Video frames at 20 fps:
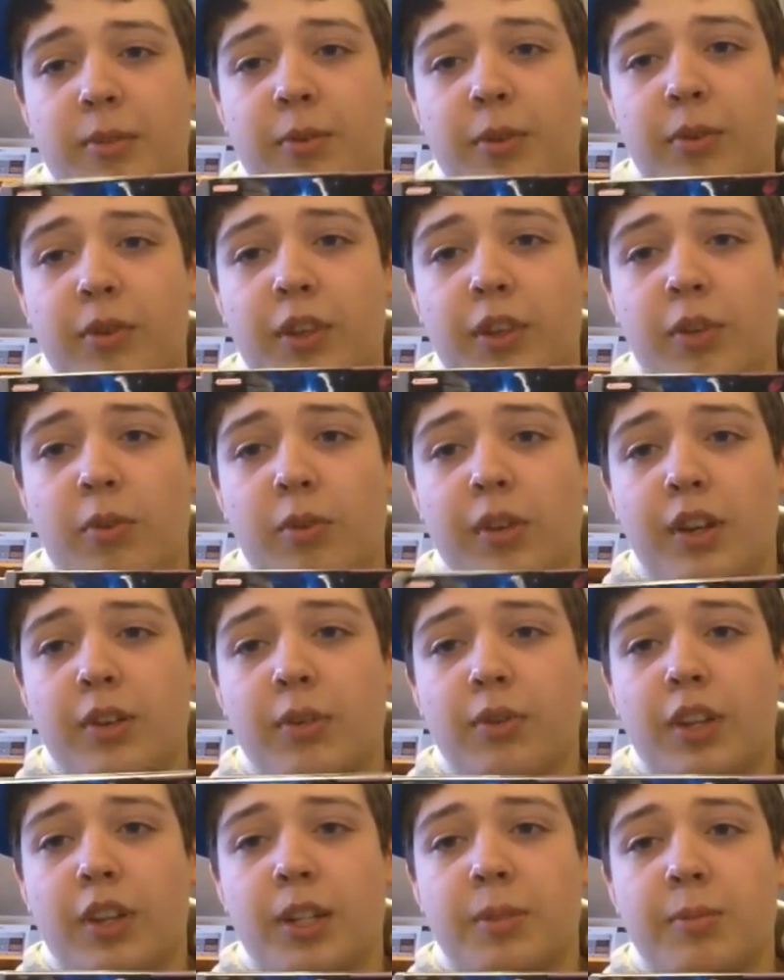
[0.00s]
It would be really cool to
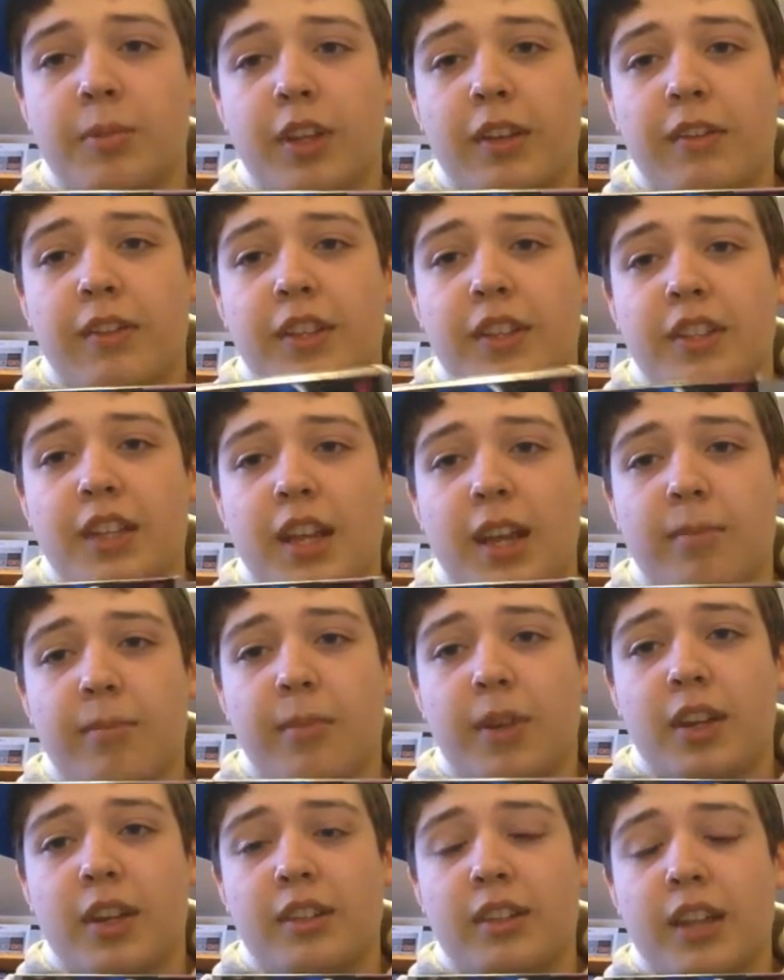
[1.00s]
do a Let's Play of this game,
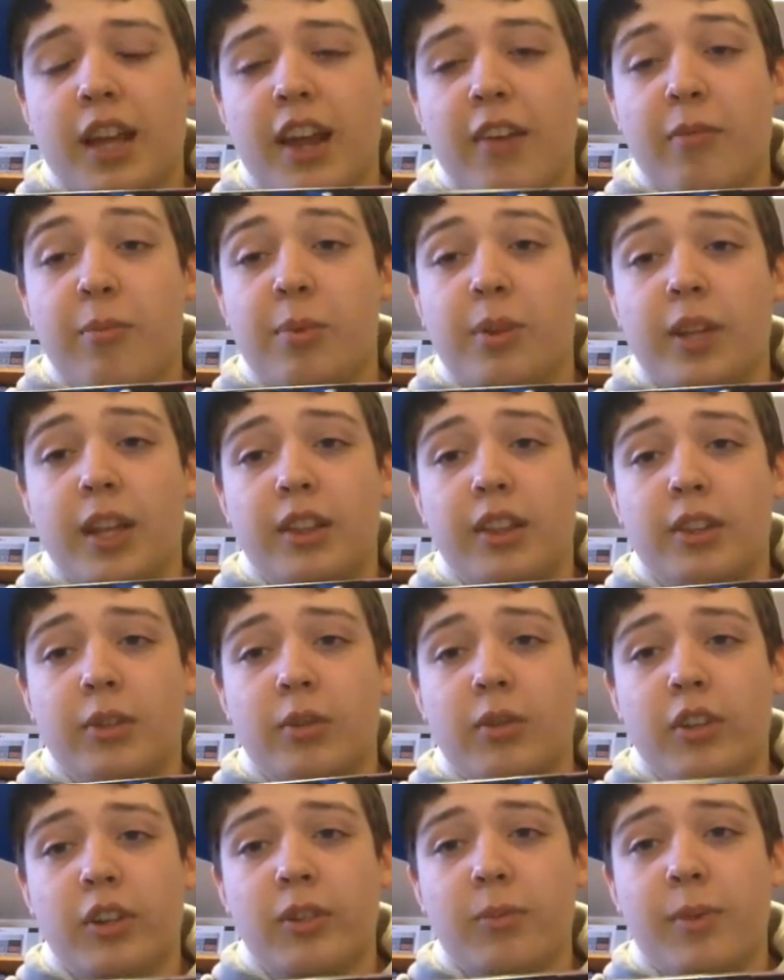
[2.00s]
because I have played
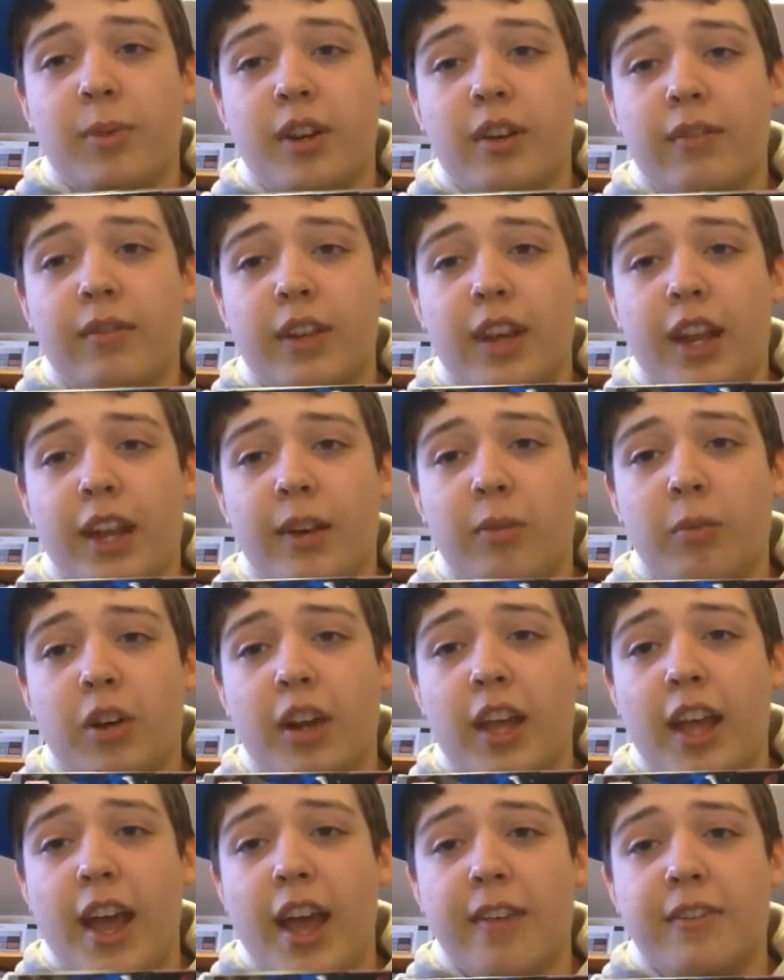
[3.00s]
through a little bit of it, and
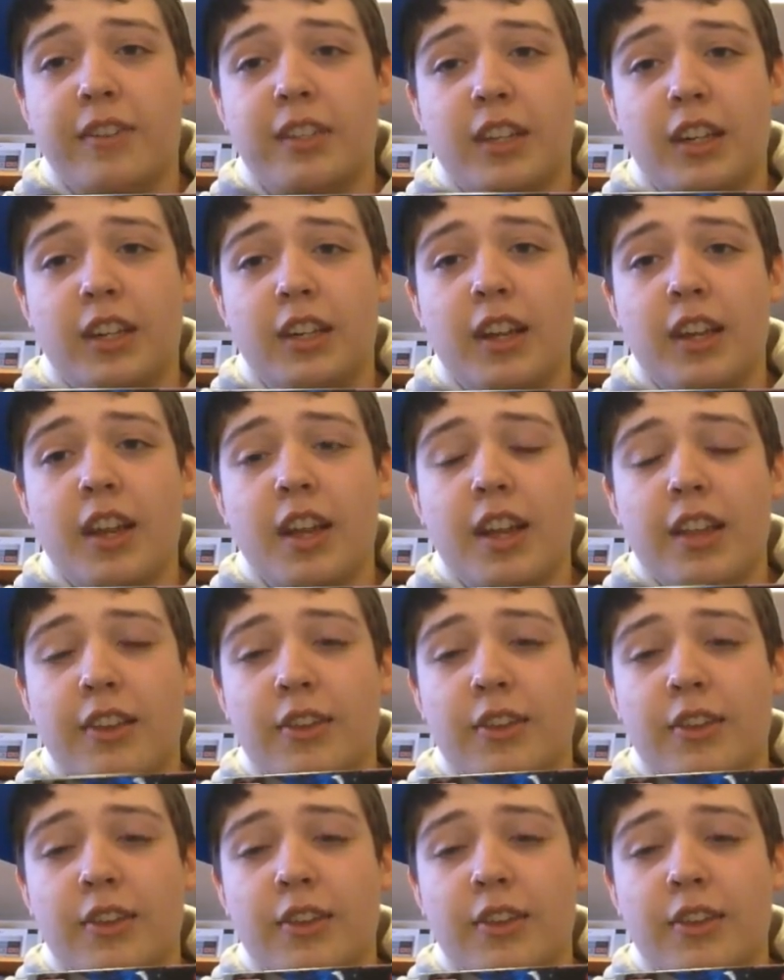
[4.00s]
what I have seen,